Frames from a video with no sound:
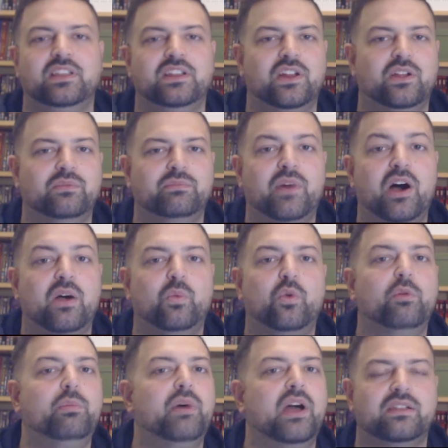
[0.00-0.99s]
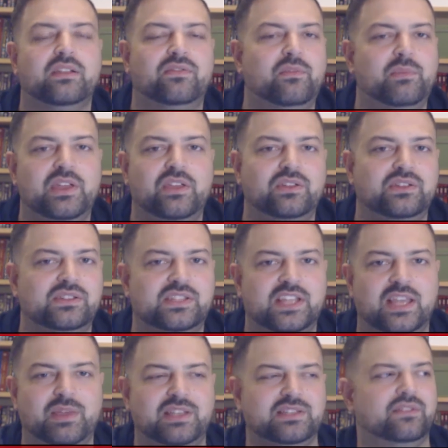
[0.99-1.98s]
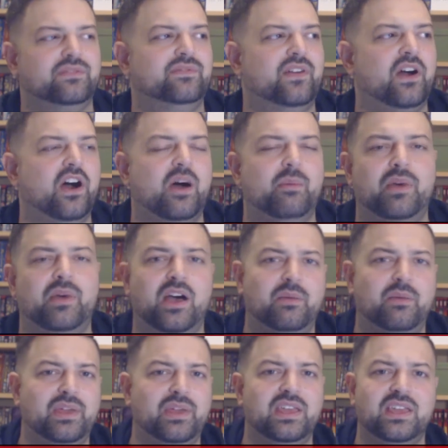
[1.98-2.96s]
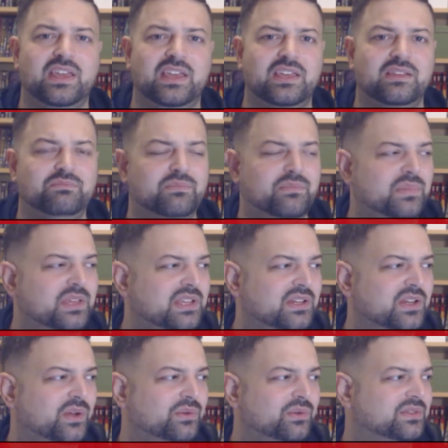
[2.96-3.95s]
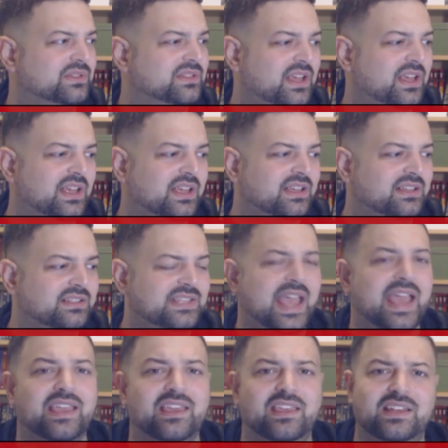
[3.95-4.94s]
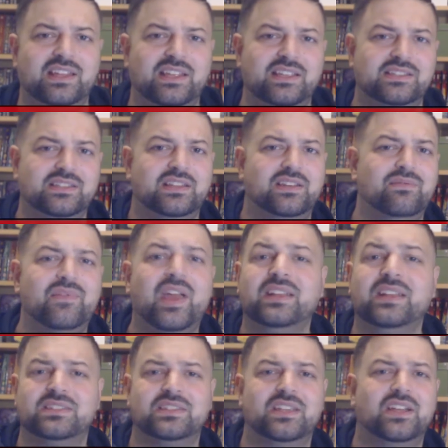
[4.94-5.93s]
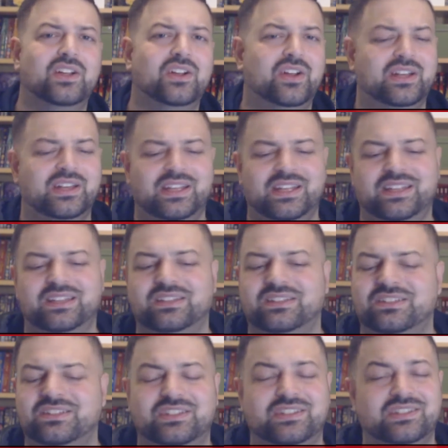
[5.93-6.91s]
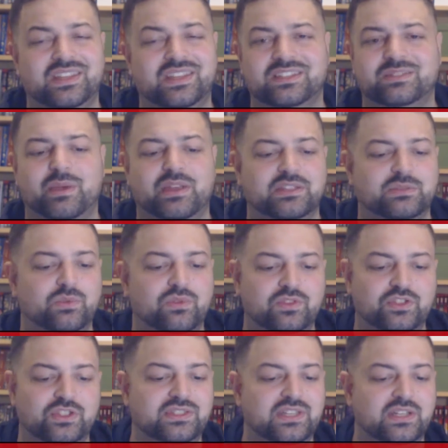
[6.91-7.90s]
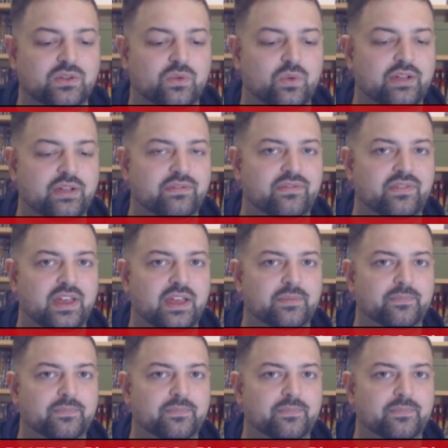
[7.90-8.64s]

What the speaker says: Mark Wahlberg, for me, couldn't say he's a farmer, but he knows tech and he's an inventor, and just things about this movie just didn't quite fit.